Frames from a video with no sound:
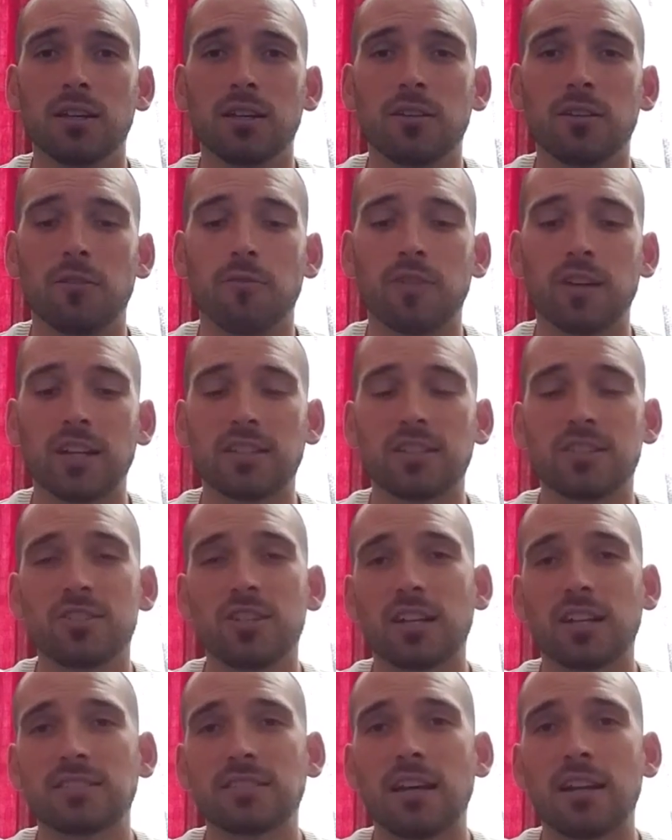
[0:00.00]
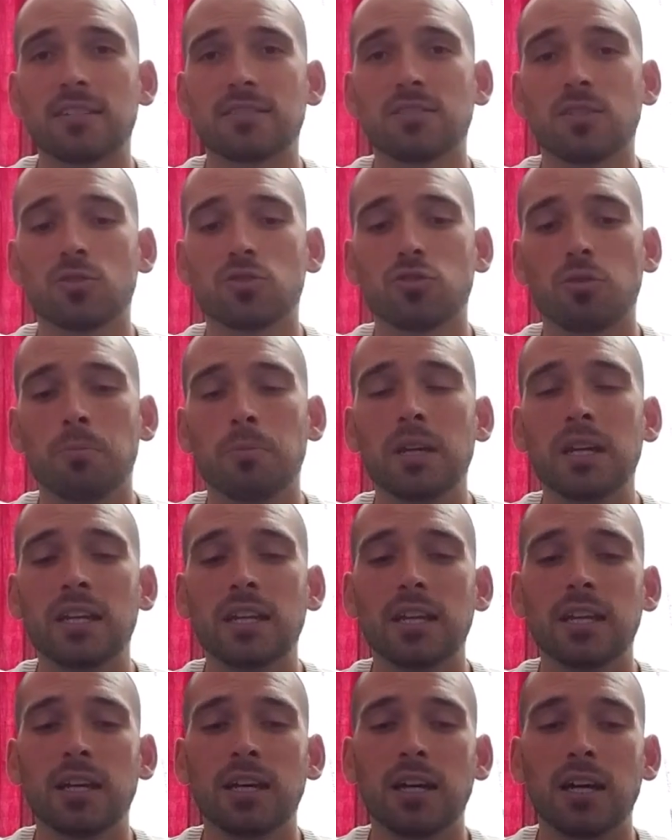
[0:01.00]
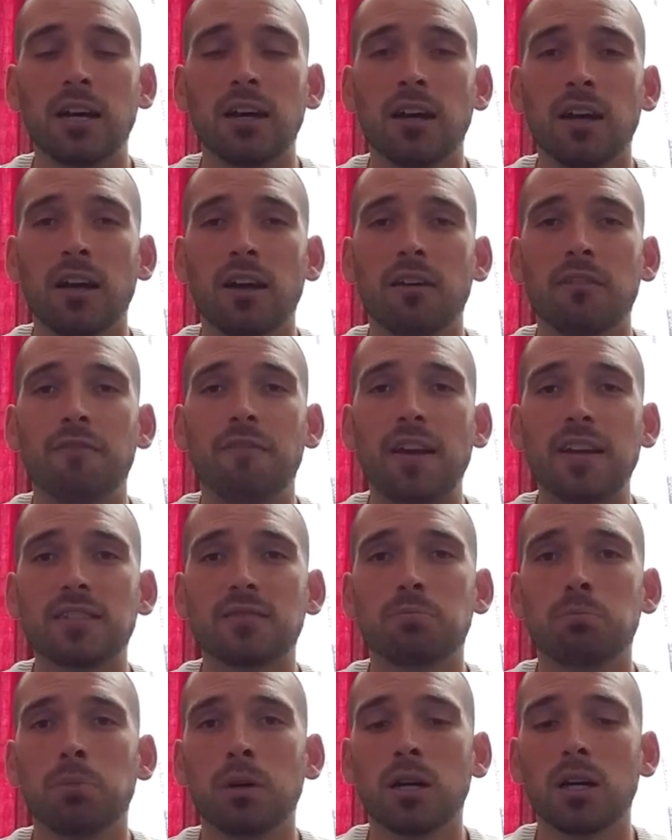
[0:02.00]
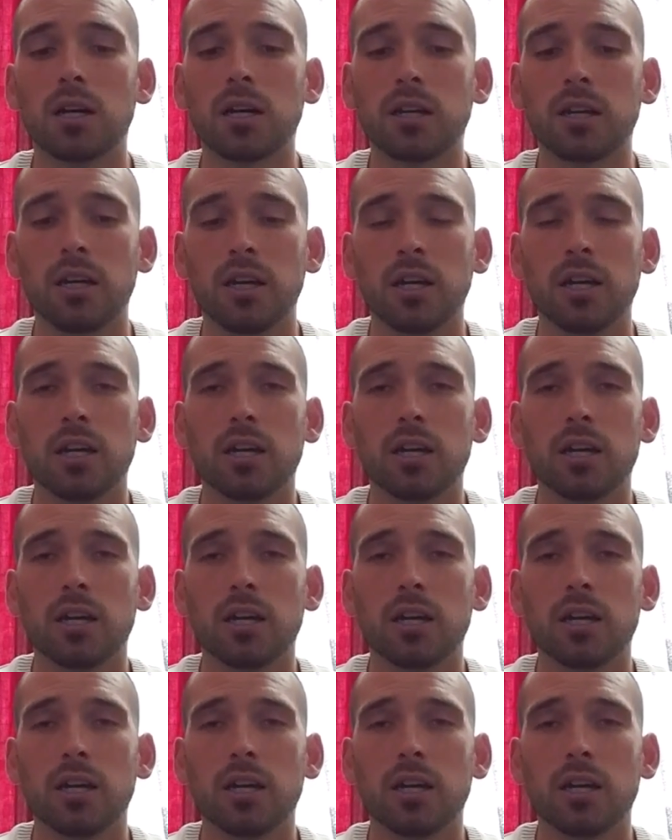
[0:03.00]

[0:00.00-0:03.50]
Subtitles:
Don't forget to check us out on social media, Facebook,